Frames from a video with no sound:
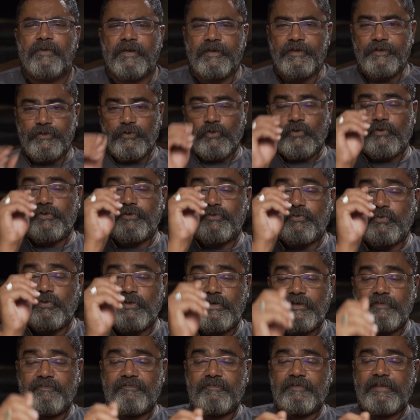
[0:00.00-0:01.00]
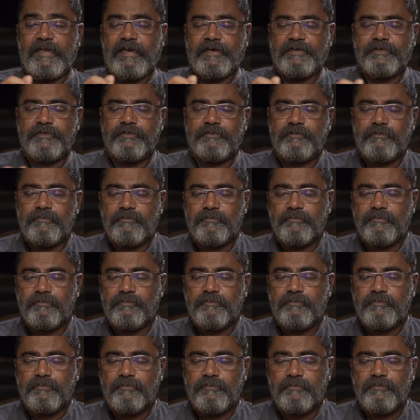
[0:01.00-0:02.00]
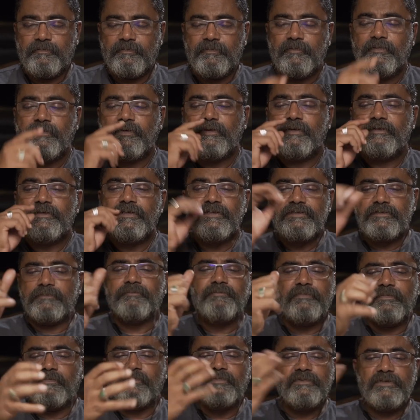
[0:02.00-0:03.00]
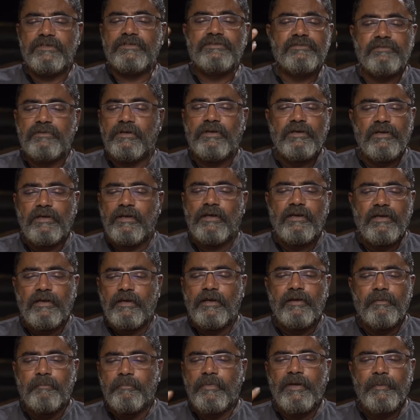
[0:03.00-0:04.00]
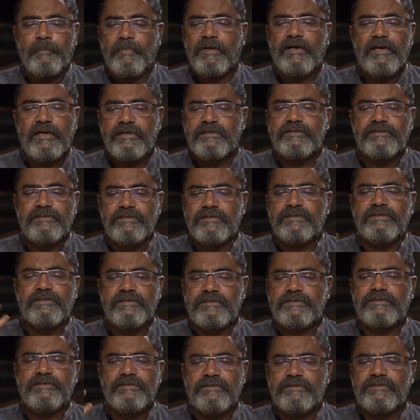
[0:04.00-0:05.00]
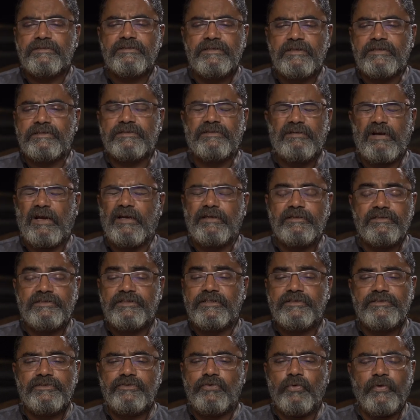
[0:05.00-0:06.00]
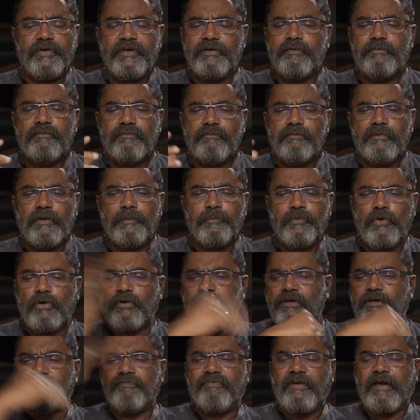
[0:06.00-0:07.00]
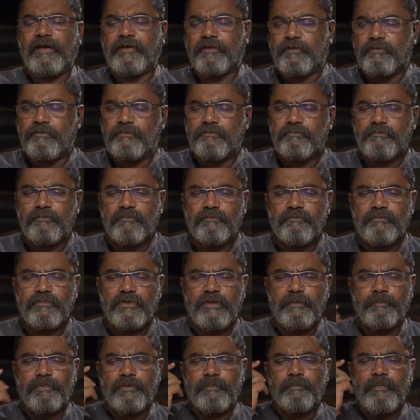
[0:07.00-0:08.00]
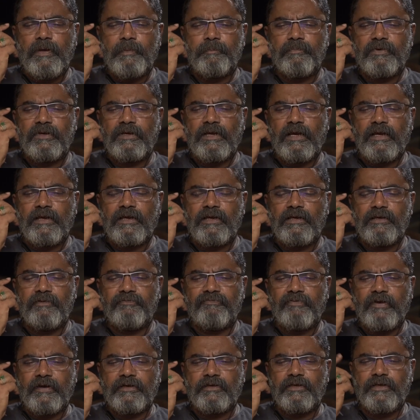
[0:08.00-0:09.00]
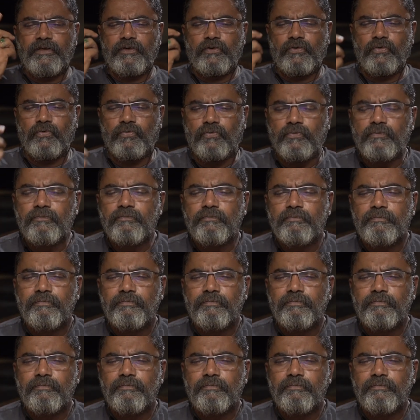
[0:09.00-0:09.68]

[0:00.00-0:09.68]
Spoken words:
And in order to live that, just memorize this six rites. Just know it. I'm not an effect. Keep remembering, I can effect it too.